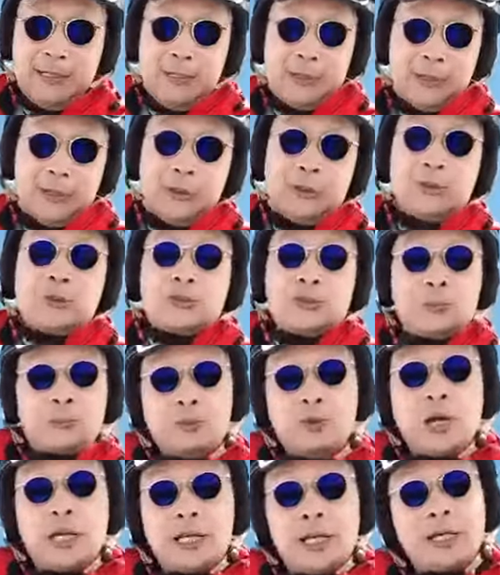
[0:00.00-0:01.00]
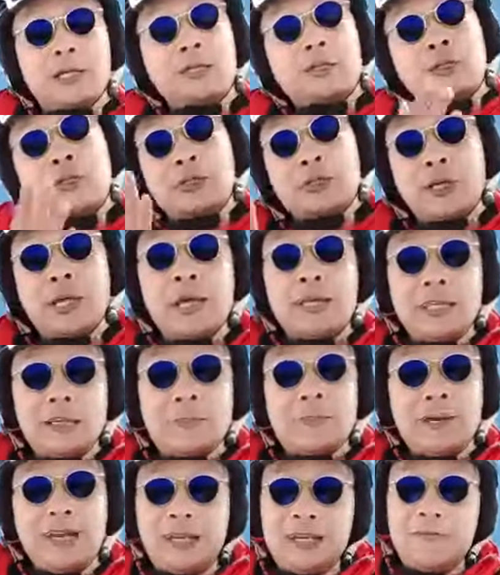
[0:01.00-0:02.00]
Use the product, share the
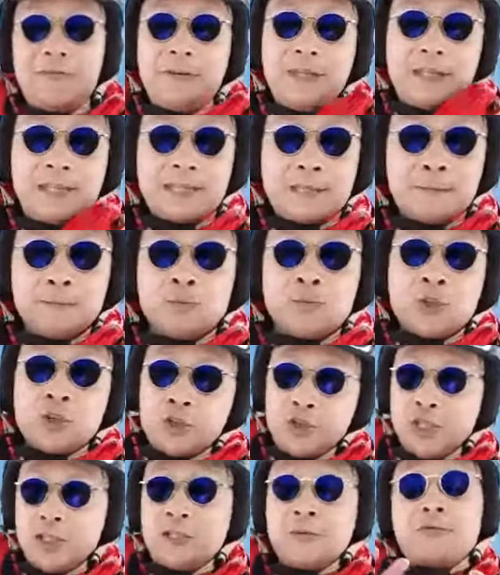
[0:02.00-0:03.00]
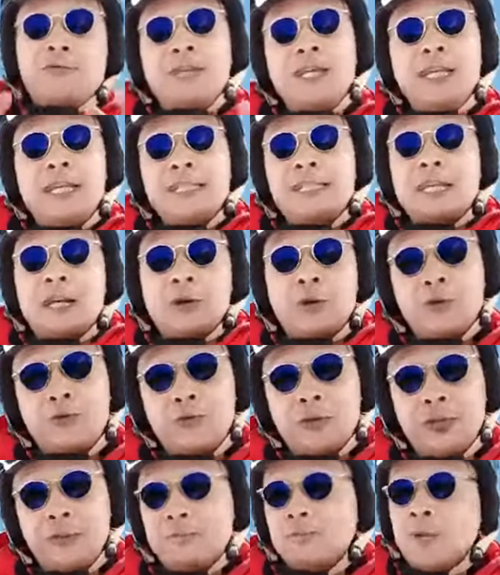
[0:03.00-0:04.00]
benefits, share the feelings, how you
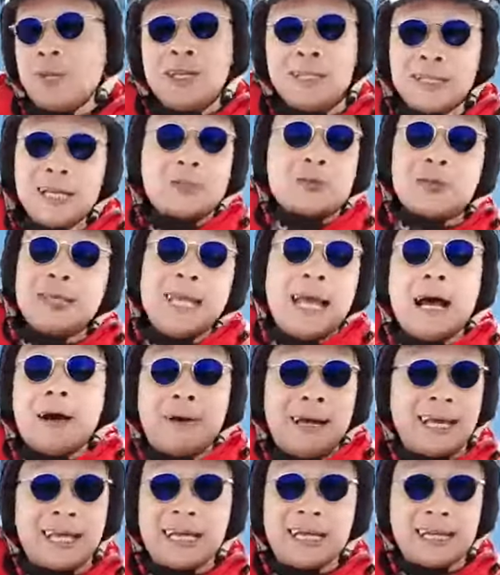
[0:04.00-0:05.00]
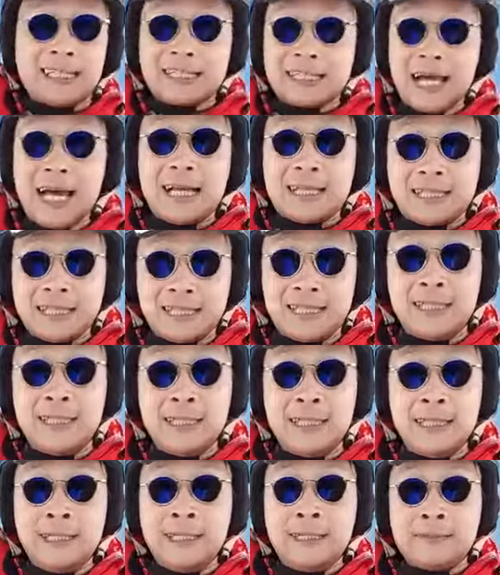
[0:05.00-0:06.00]
feel. That's really how I kind of started,
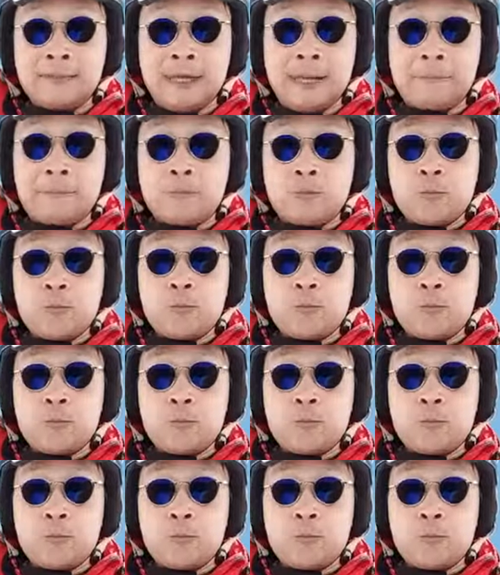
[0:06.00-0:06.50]
right?